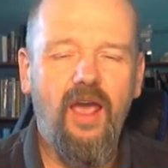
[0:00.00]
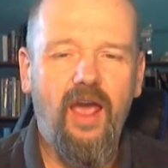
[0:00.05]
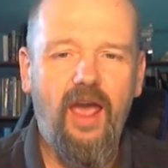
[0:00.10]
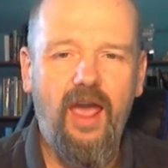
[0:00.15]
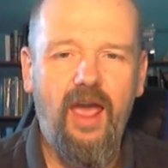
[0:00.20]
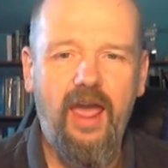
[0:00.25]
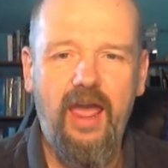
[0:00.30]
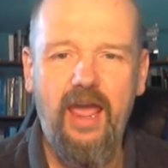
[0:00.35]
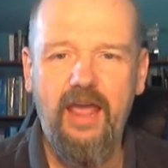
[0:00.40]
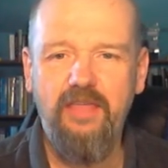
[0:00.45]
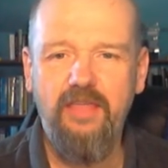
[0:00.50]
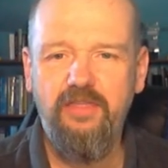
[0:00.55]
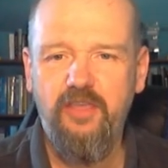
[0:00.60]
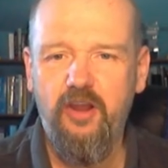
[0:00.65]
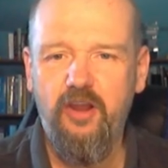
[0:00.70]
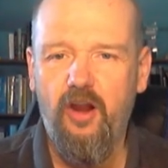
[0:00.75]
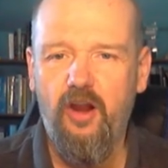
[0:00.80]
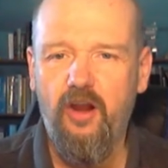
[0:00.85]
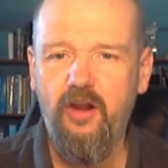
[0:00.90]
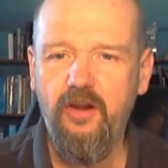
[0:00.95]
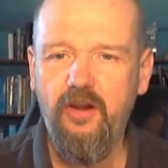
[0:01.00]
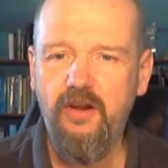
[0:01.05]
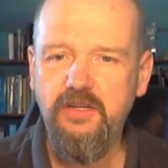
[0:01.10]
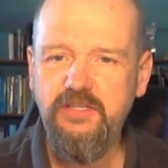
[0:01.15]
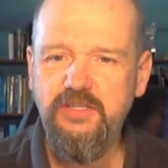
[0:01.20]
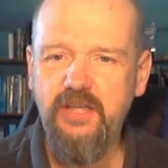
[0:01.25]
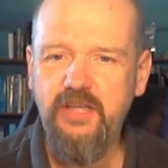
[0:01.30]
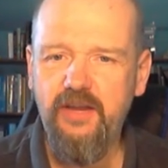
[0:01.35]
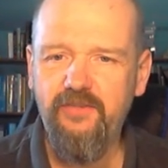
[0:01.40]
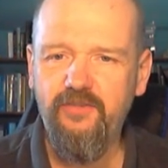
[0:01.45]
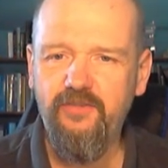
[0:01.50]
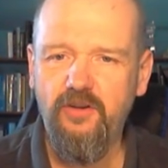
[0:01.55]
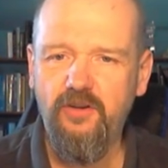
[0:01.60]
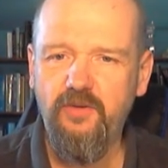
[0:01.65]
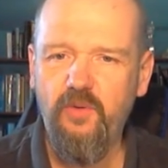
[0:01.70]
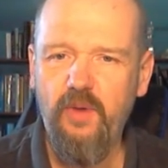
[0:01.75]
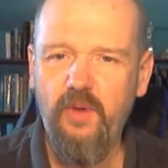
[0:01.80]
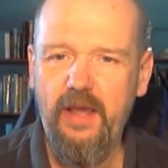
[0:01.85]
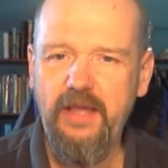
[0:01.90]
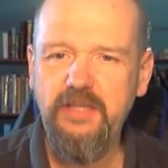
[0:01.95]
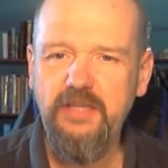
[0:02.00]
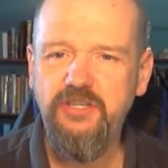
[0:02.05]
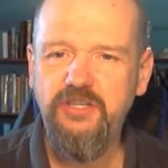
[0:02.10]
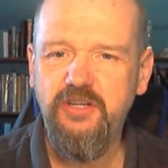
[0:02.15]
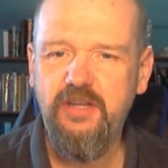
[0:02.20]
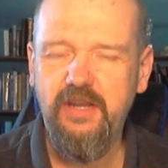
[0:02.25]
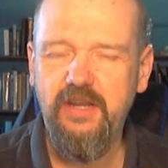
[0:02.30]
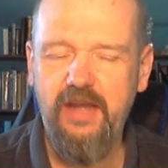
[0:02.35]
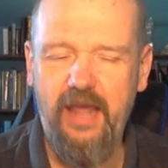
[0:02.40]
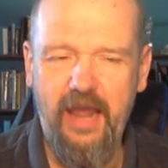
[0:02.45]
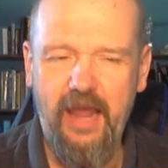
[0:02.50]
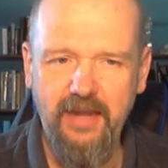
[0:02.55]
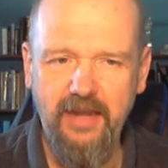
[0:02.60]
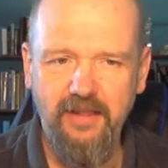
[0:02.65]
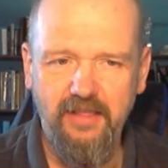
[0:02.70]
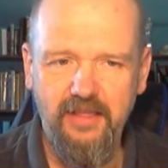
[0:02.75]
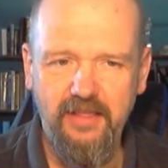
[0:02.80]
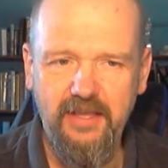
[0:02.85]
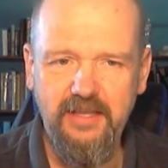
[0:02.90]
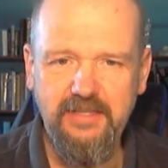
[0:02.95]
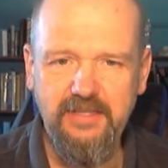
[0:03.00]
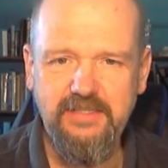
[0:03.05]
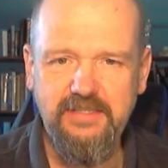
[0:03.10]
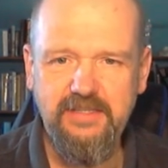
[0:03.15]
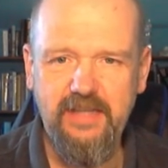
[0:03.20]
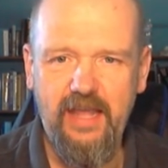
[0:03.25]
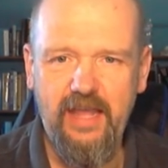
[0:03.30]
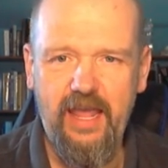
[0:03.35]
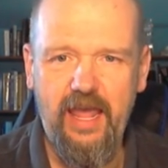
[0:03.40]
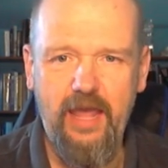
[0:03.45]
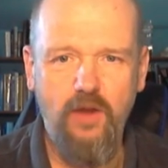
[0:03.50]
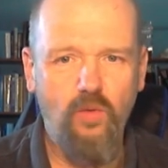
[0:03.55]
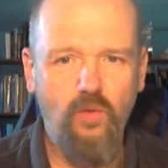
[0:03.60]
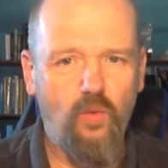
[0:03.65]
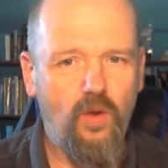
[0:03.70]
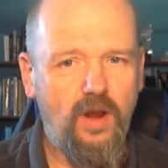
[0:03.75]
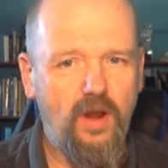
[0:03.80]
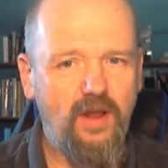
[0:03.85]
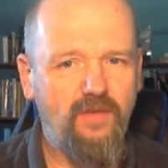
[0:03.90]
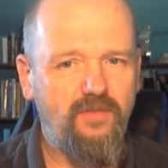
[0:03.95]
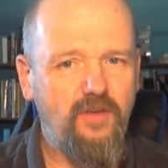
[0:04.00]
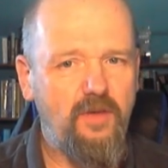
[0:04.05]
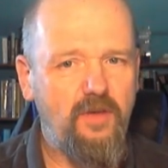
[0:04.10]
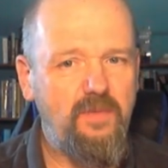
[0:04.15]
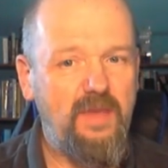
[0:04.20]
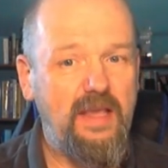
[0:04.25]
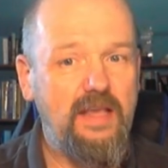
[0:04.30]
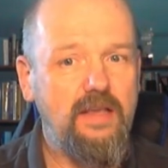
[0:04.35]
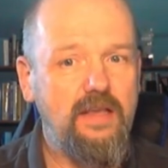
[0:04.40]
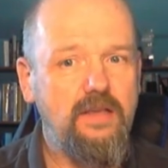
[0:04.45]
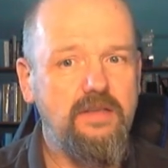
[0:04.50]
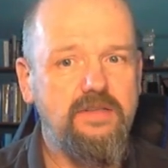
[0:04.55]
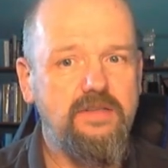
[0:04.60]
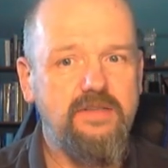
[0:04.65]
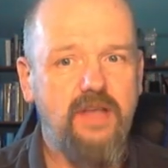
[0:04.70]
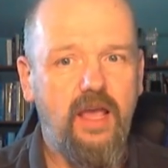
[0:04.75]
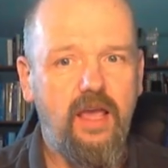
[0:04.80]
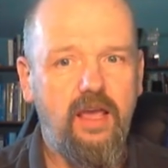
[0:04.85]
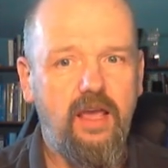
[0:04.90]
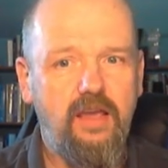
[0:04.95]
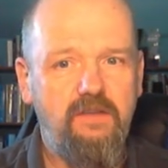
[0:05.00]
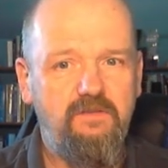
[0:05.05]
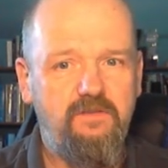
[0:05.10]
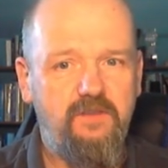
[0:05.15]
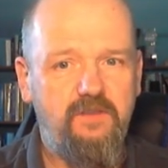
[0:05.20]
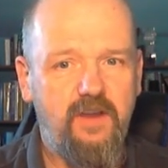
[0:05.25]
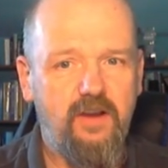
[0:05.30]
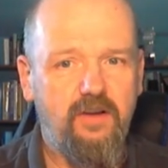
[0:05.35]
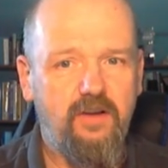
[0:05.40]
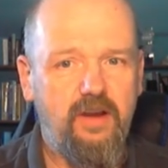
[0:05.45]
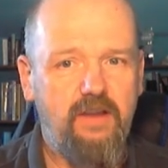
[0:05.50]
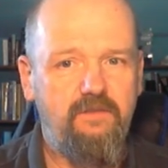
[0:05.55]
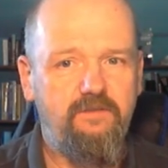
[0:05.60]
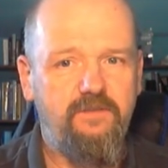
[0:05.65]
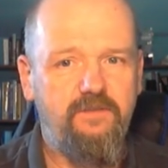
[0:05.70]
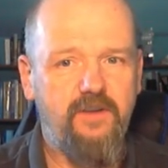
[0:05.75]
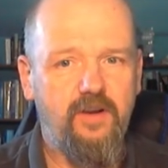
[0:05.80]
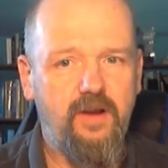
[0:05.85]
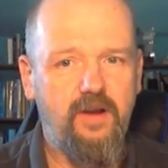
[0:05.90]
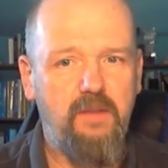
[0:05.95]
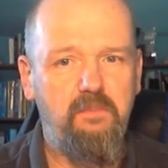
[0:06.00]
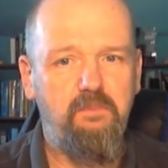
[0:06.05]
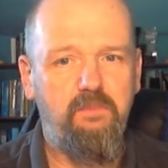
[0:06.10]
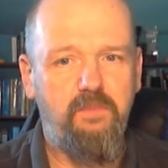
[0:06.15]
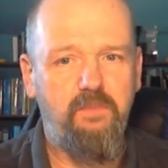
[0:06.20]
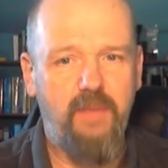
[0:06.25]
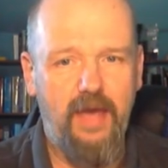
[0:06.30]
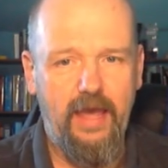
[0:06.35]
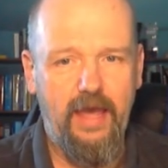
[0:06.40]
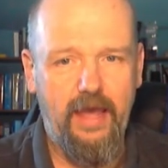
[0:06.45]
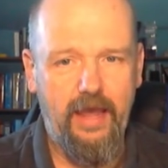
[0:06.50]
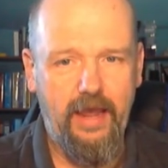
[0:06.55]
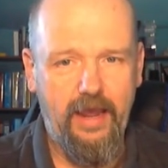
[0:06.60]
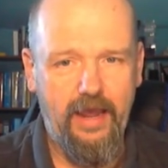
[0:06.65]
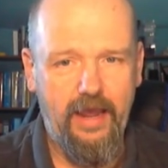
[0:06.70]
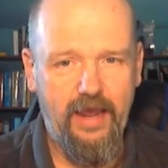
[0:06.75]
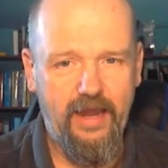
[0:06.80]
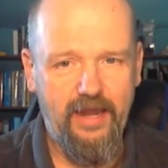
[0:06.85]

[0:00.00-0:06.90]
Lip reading: And there are several ways you can handle this, and one of them is a very, very bad